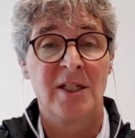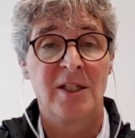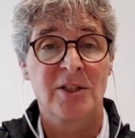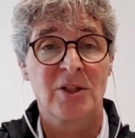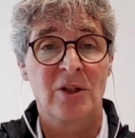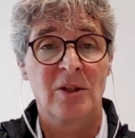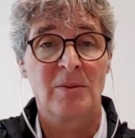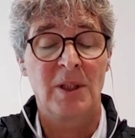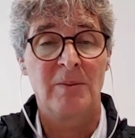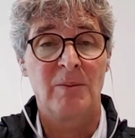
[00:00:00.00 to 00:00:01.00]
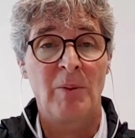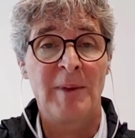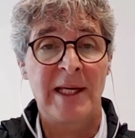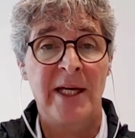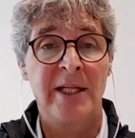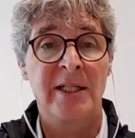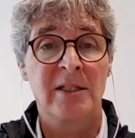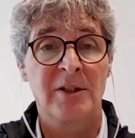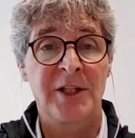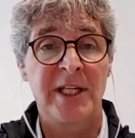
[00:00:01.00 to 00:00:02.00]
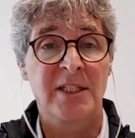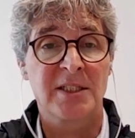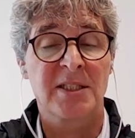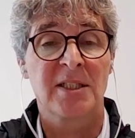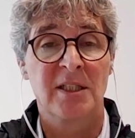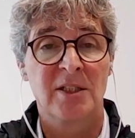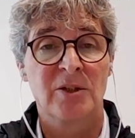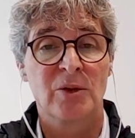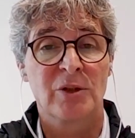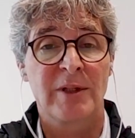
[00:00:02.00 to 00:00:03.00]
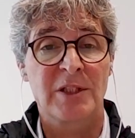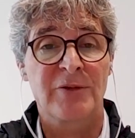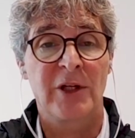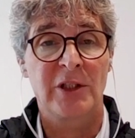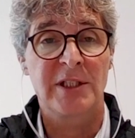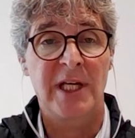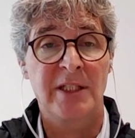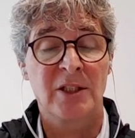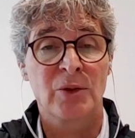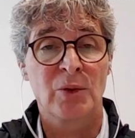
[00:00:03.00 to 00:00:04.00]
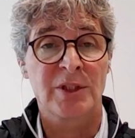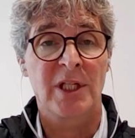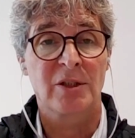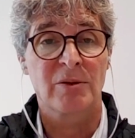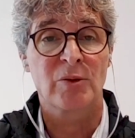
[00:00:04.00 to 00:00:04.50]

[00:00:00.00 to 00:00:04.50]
so more mechanical things to transfer data to a central